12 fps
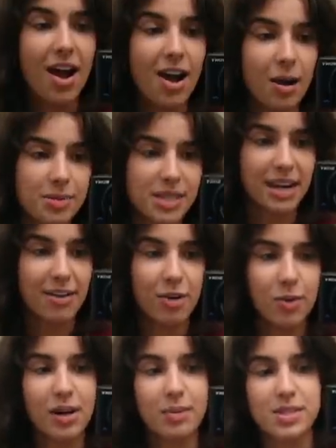Update
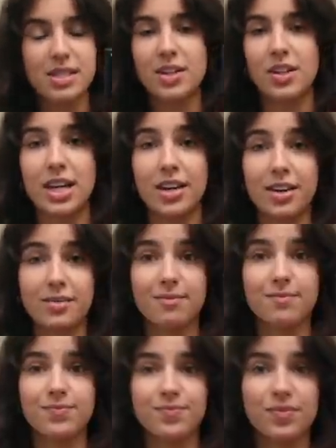everyone, I'm still here.
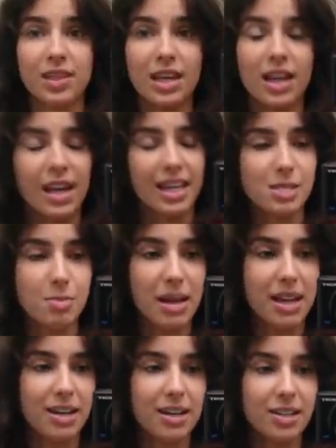It's
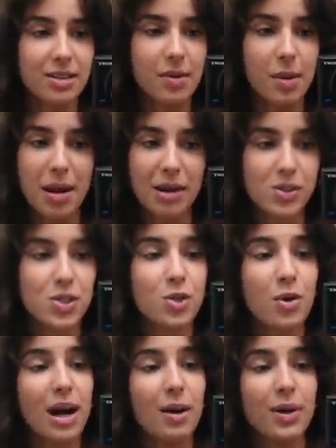been about
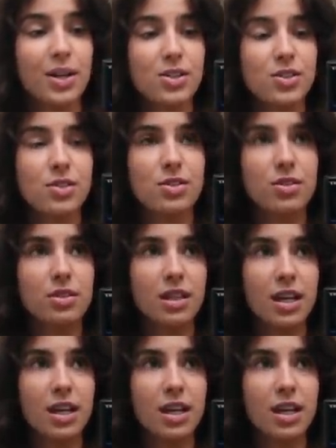two hours